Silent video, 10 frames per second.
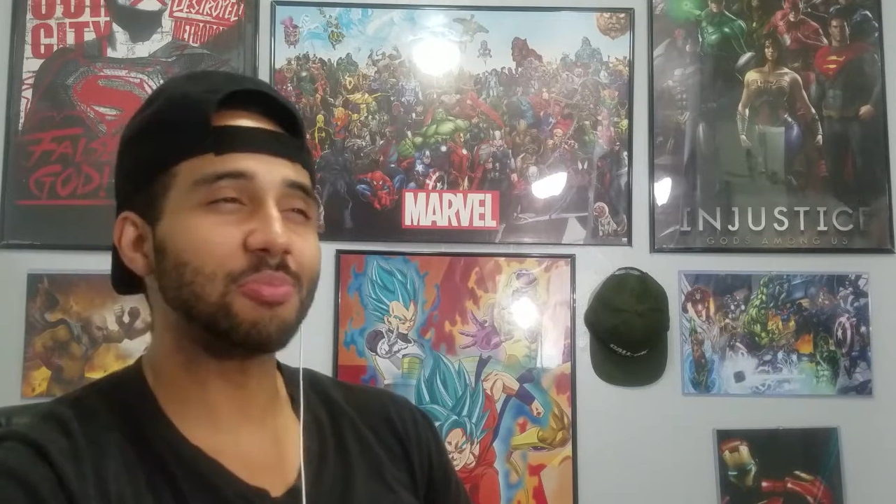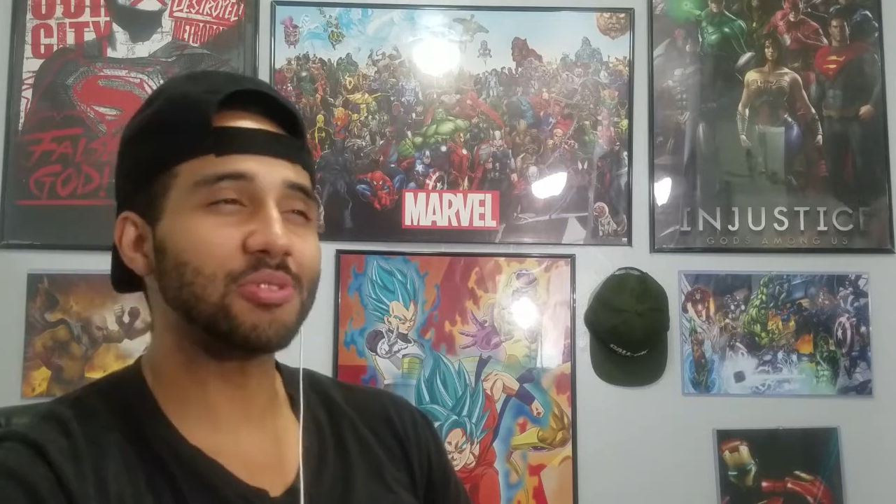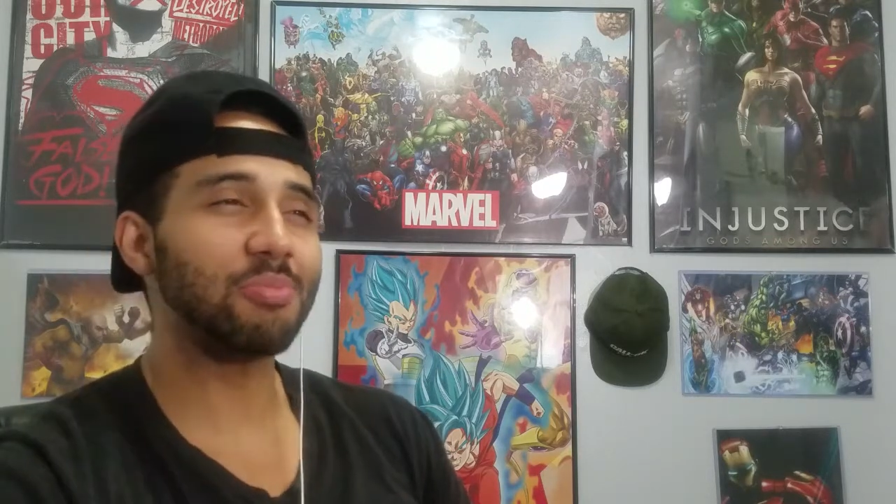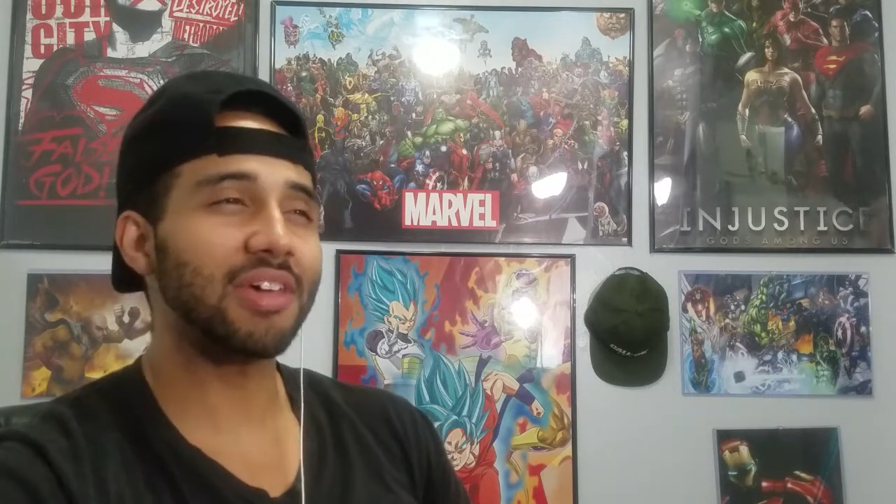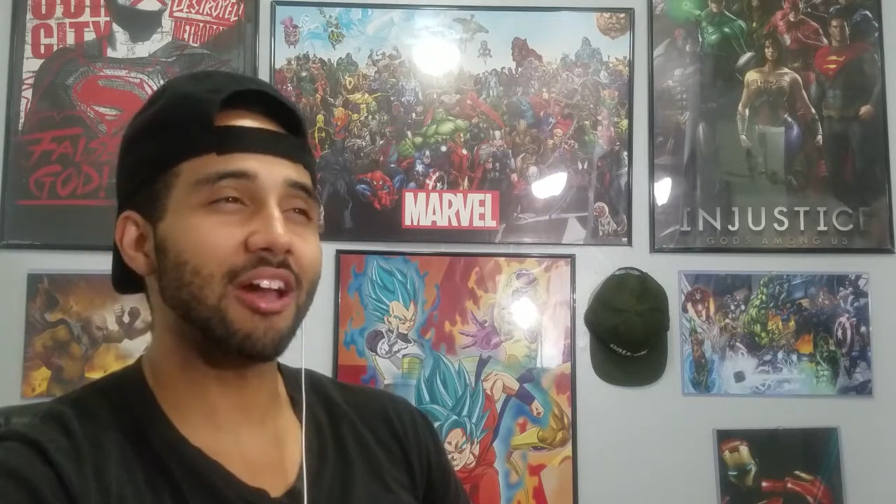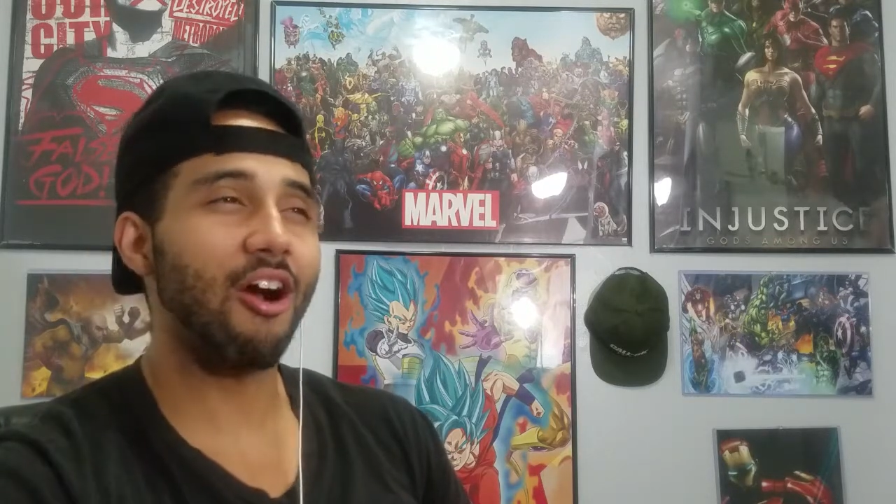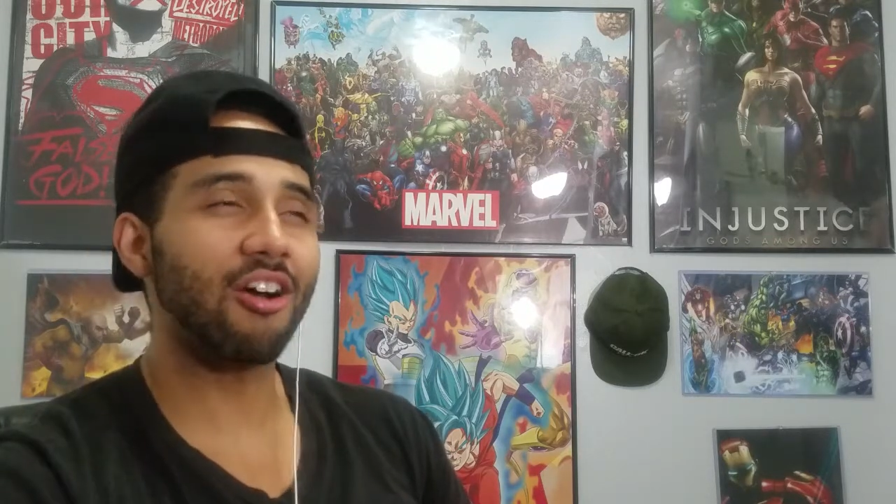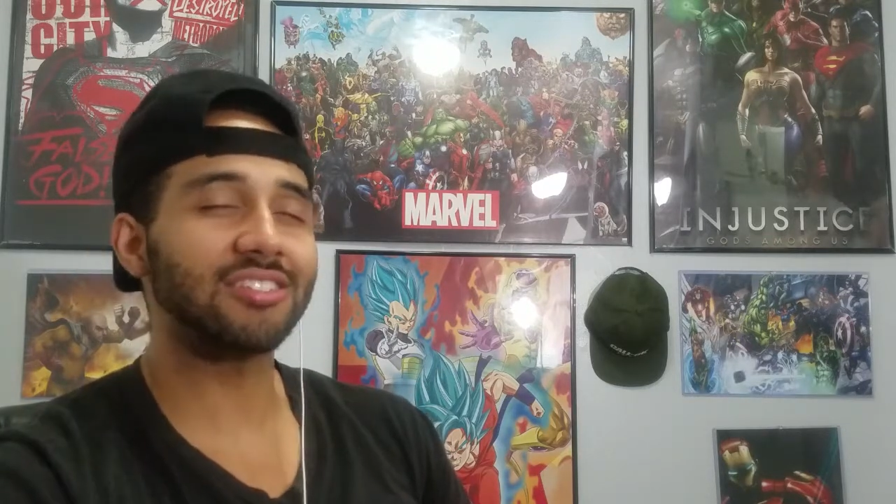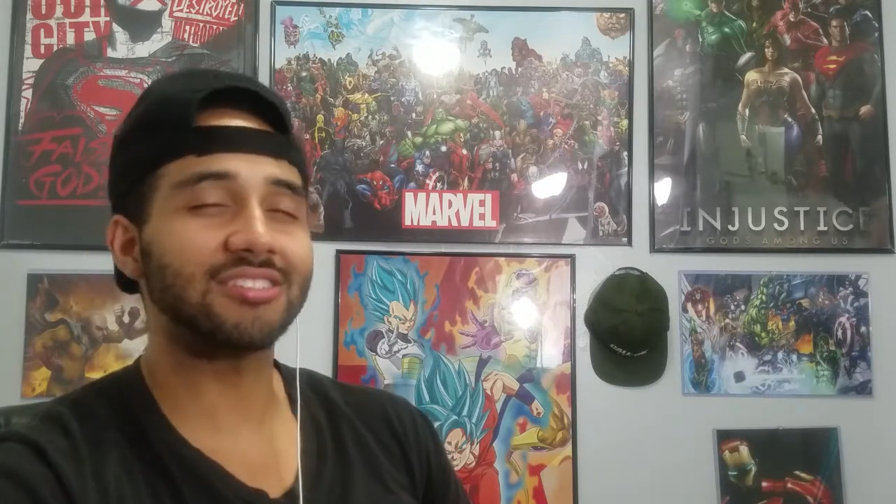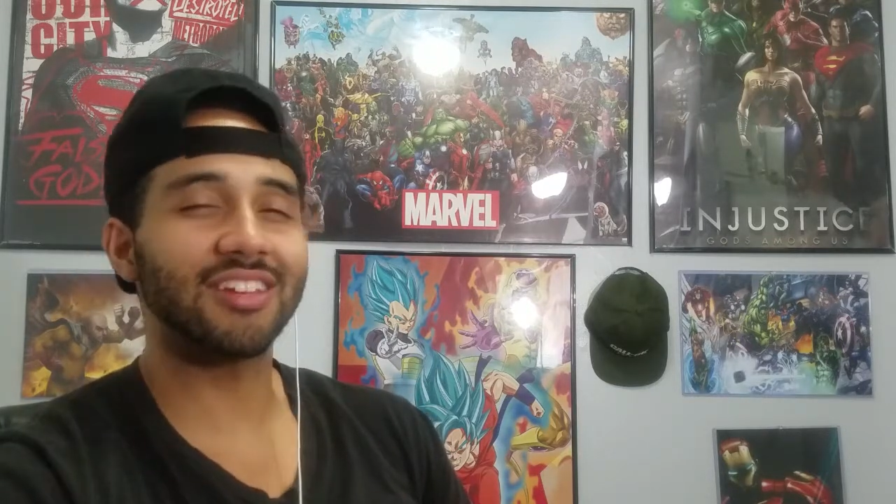supposed to play
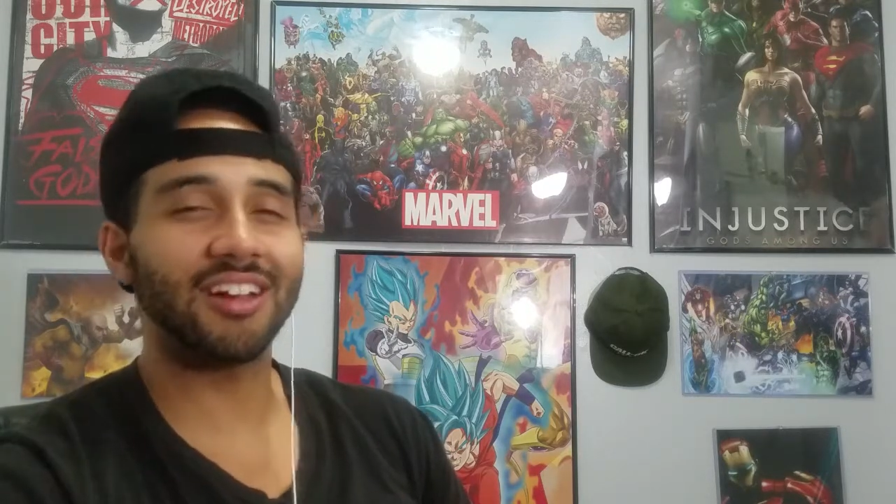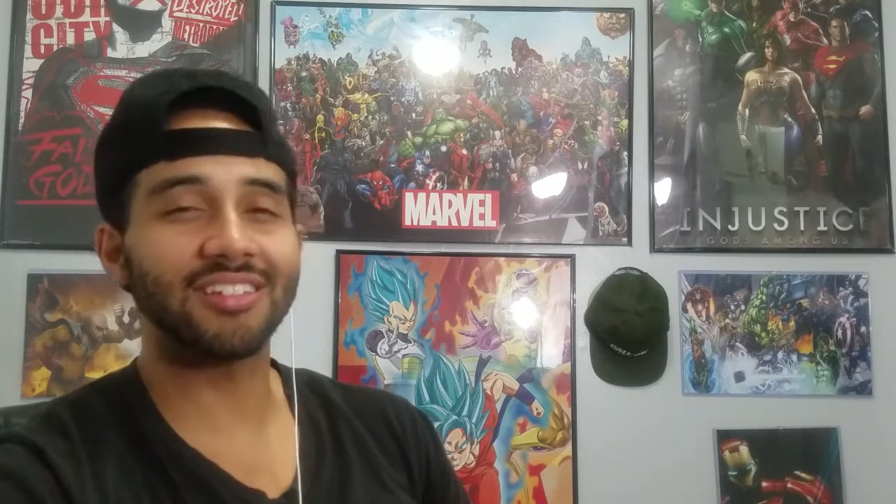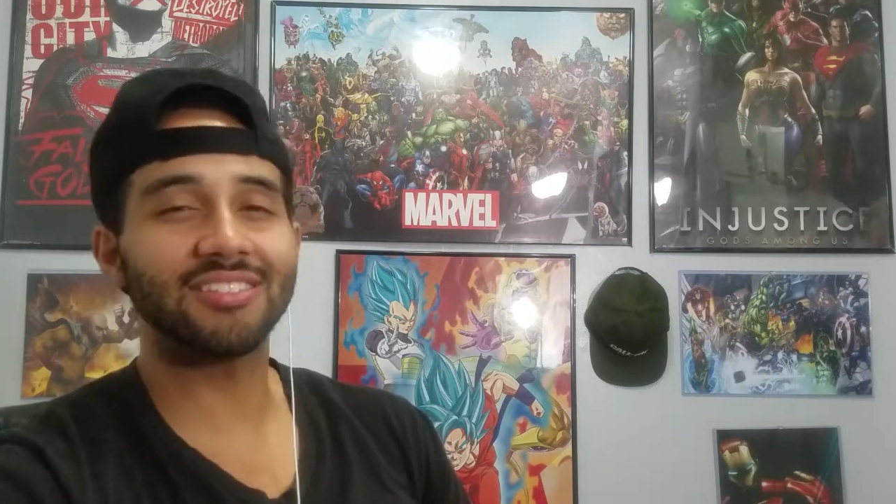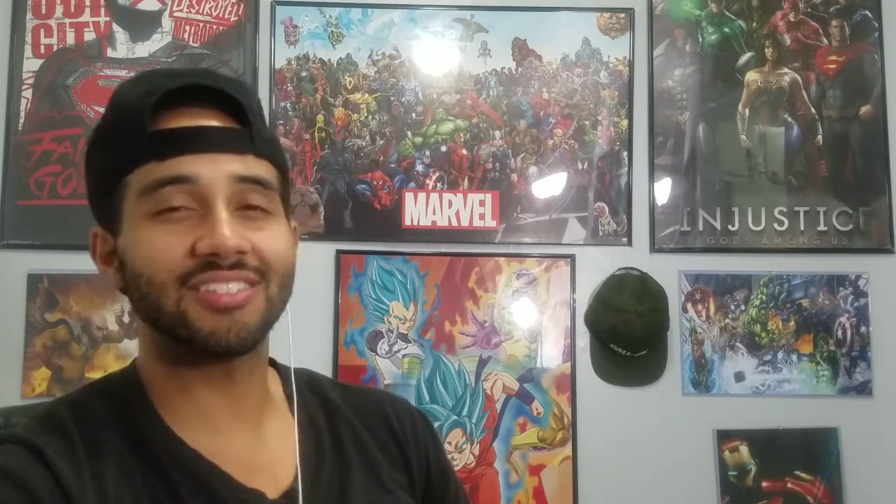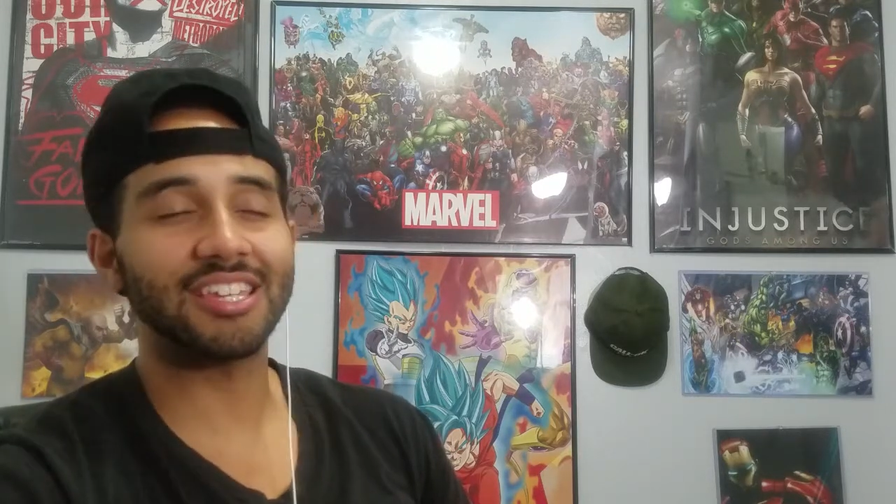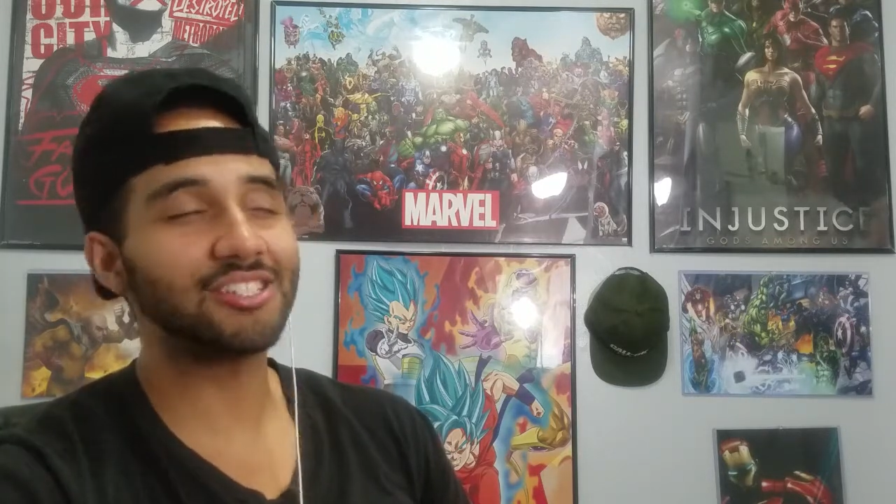August 9th.